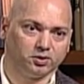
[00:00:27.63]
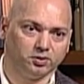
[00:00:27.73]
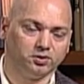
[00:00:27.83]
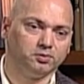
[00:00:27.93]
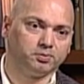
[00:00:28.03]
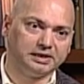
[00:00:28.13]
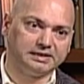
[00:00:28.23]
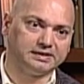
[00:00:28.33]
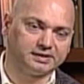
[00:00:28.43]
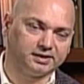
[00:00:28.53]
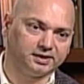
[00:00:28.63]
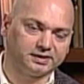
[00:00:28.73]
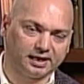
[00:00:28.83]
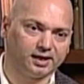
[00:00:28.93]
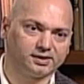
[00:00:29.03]
Could you please uh,
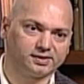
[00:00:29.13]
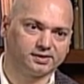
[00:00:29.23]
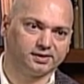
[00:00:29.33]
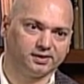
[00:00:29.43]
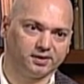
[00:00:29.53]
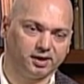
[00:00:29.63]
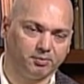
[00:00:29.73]
tell us uh,